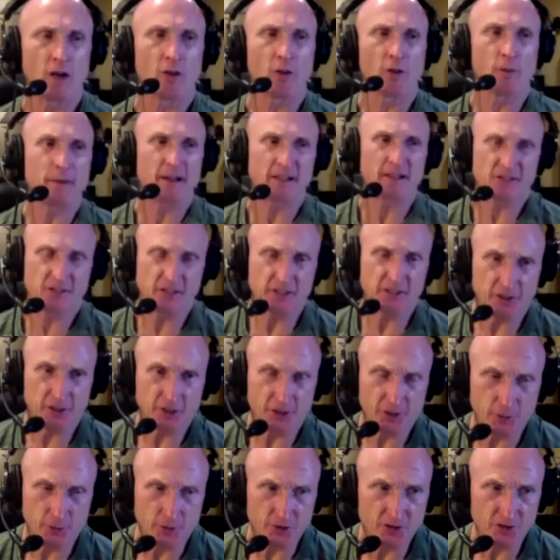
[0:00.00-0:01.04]
best thing to
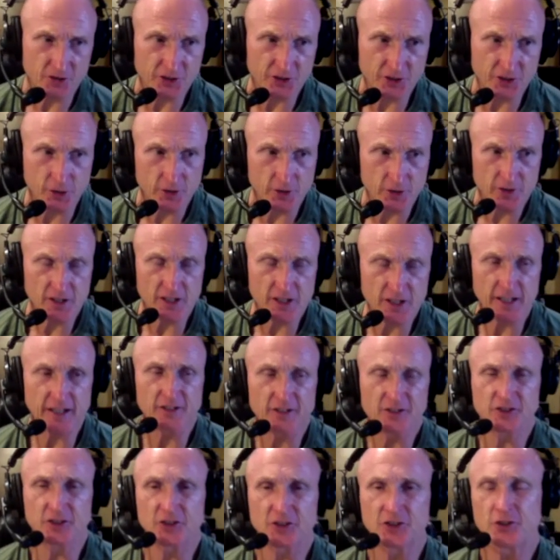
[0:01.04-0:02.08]
do is just go to the
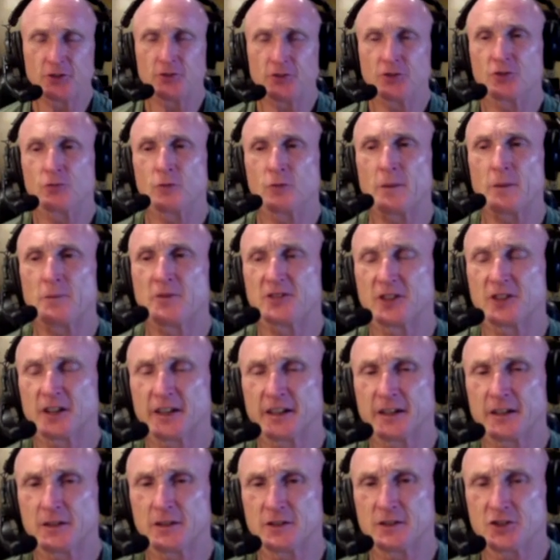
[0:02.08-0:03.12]
Institute's
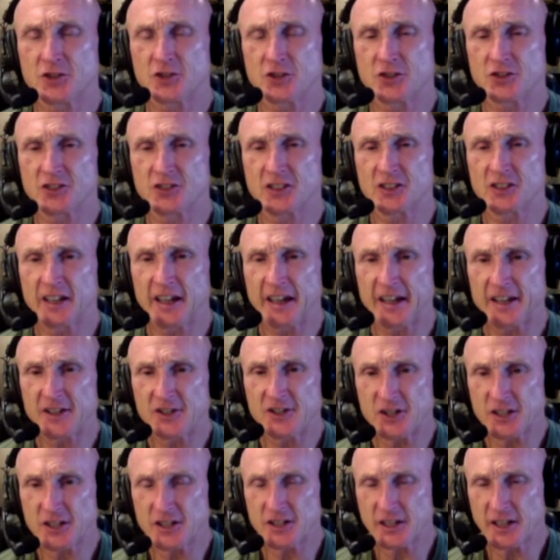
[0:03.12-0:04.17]
website,
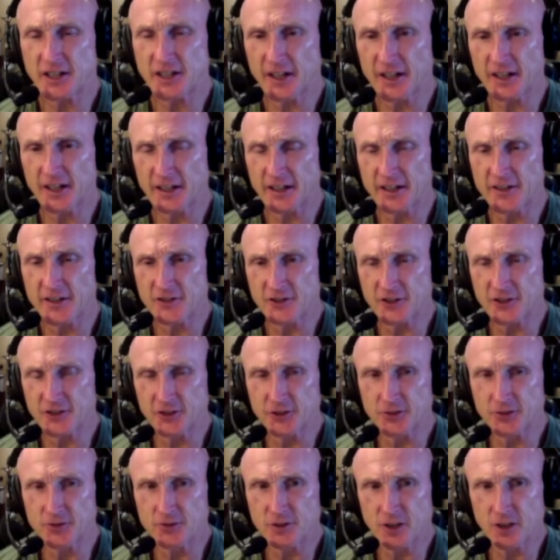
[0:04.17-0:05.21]
chek
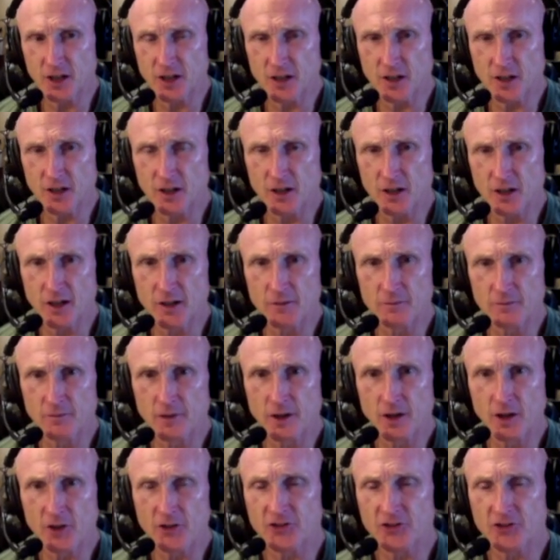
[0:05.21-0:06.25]
institute dot com,
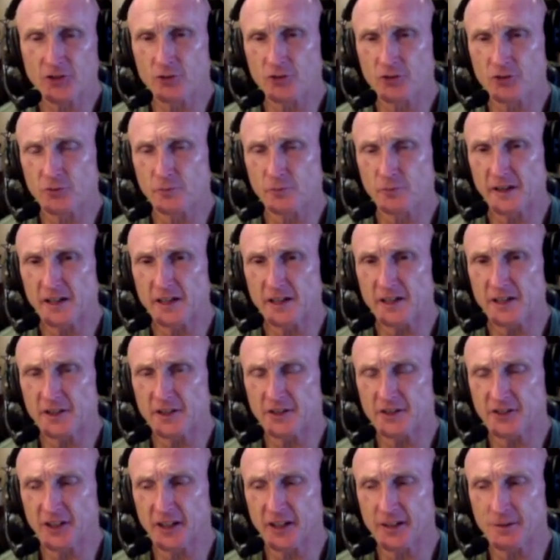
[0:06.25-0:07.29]
our social media
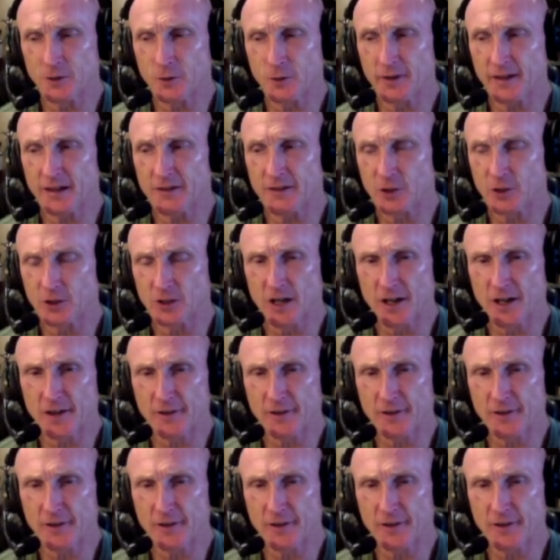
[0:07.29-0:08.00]
site where we have a lot of